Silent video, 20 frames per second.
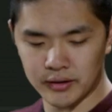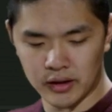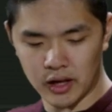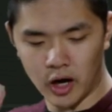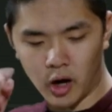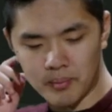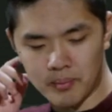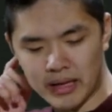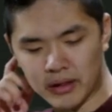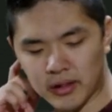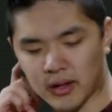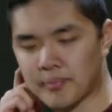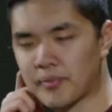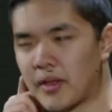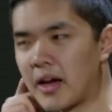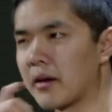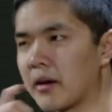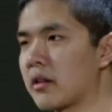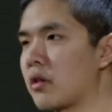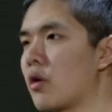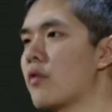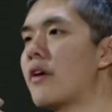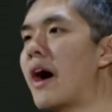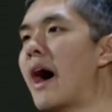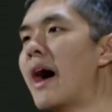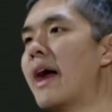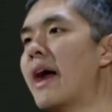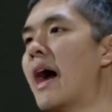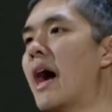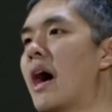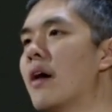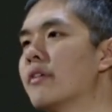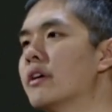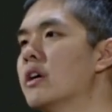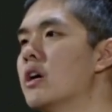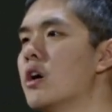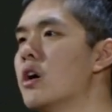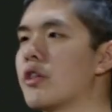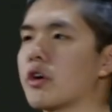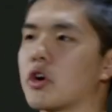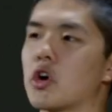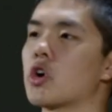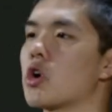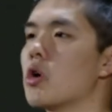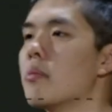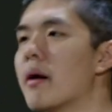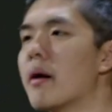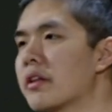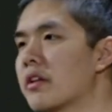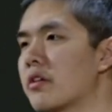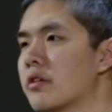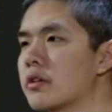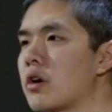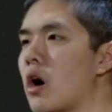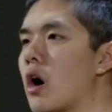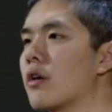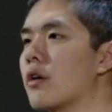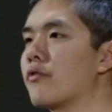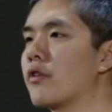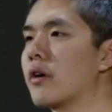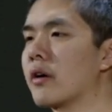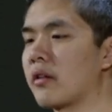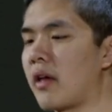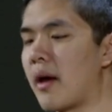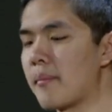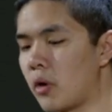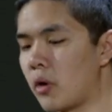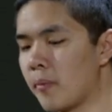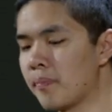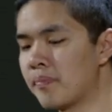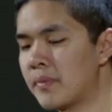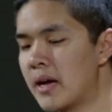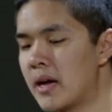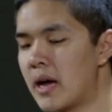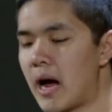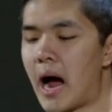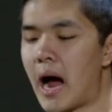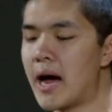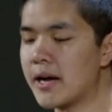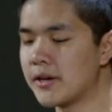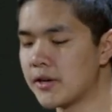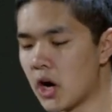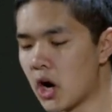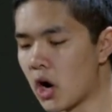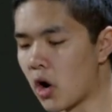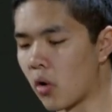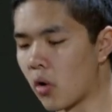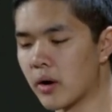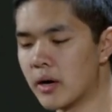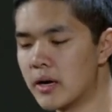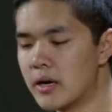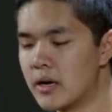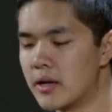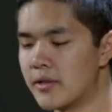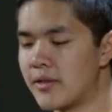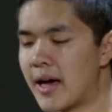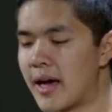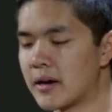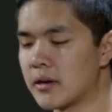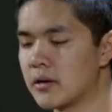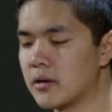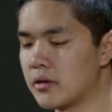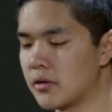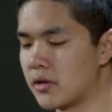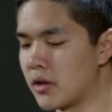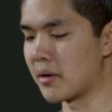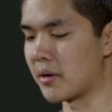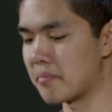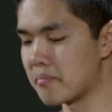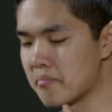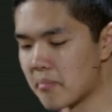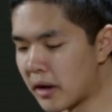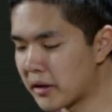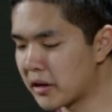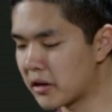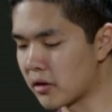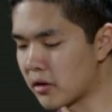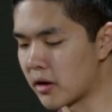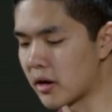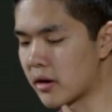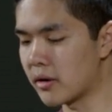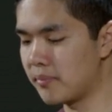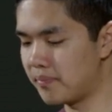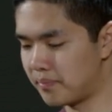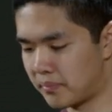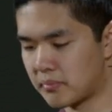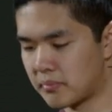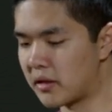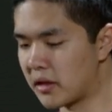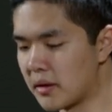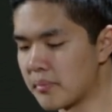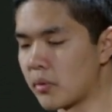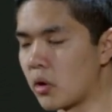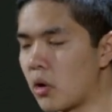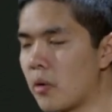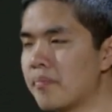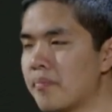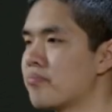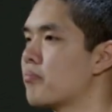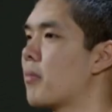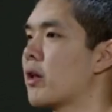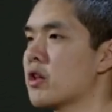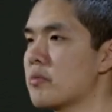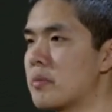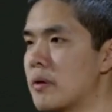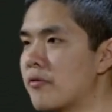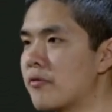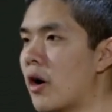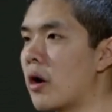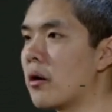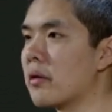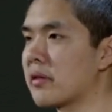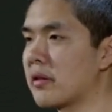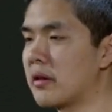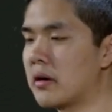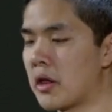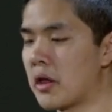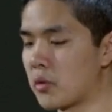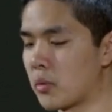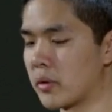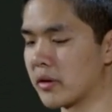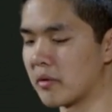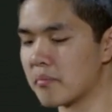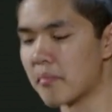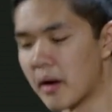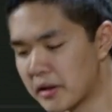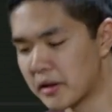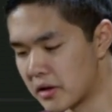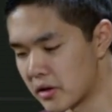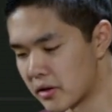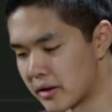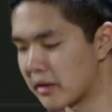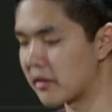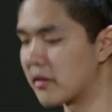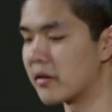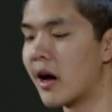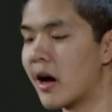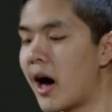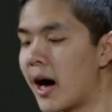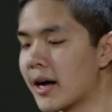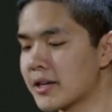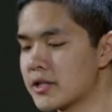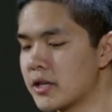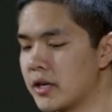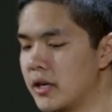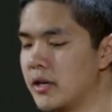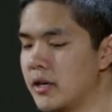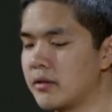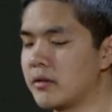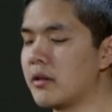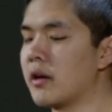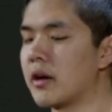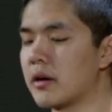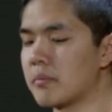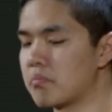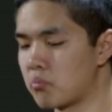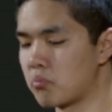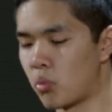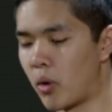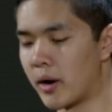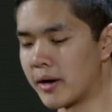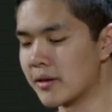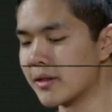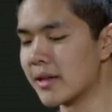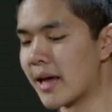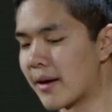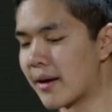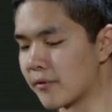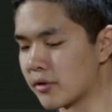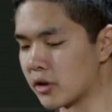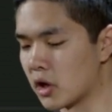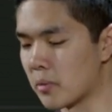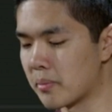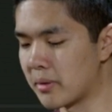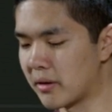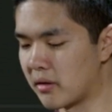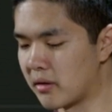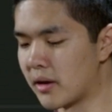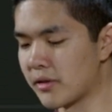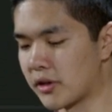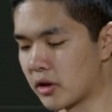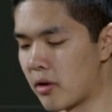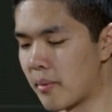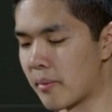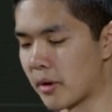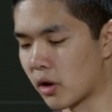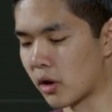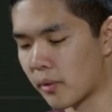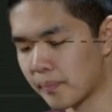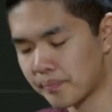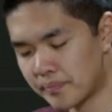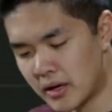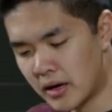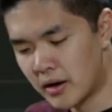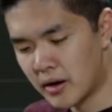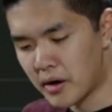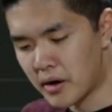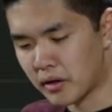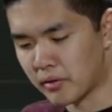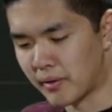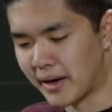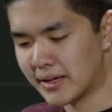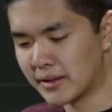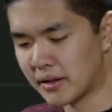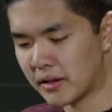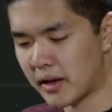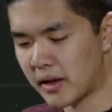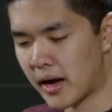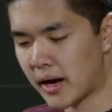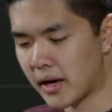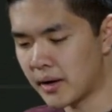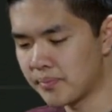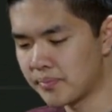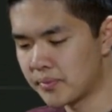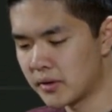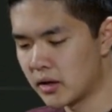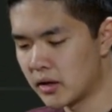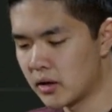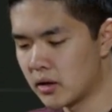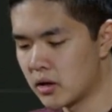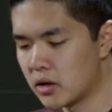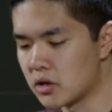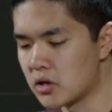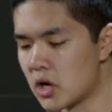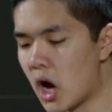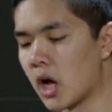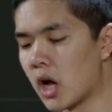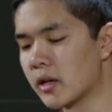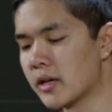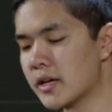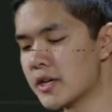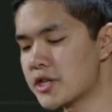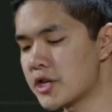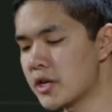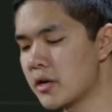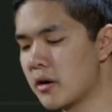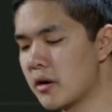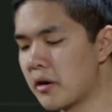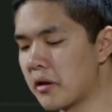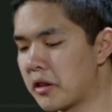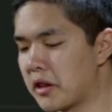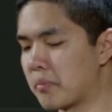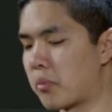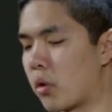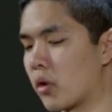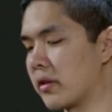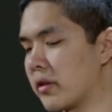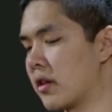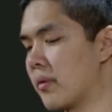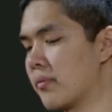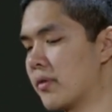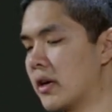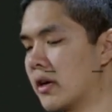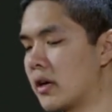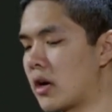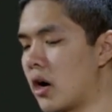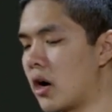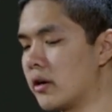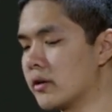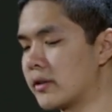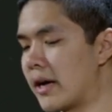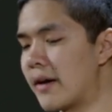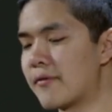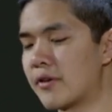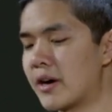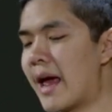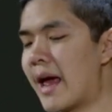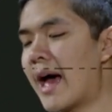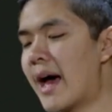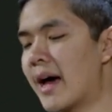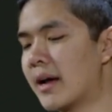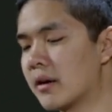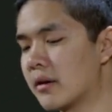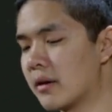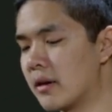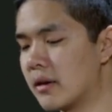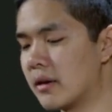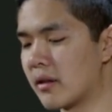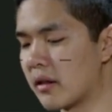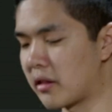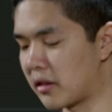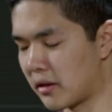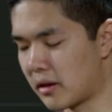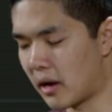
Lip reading: tell me something. So if I have the Colonel Mustard card, for example, I know that mustard symbol must be false. In other words, mustard is not the one in the envelope, is not the criminal. So I can say knowledge supports something called, every and in this